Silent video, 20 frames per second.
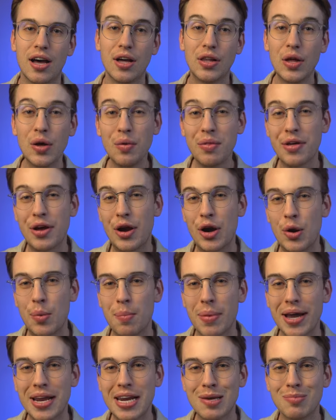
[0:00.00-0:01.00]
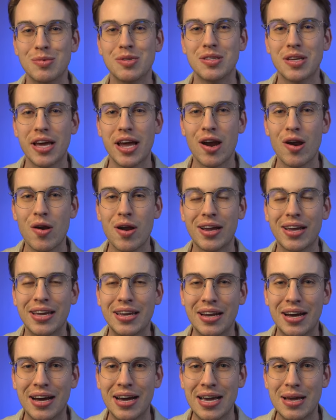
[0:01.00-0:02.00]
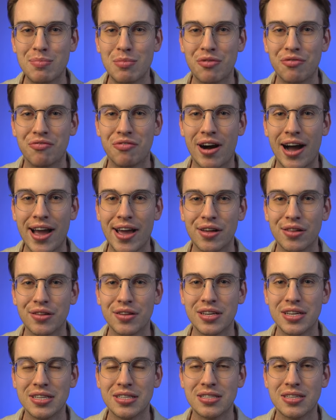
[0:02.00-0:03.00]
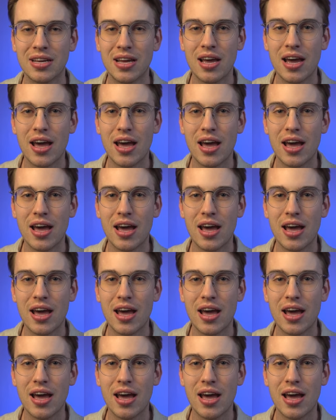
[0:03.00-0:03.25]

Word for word: Hello there, my name is Eric and I'm a violinist.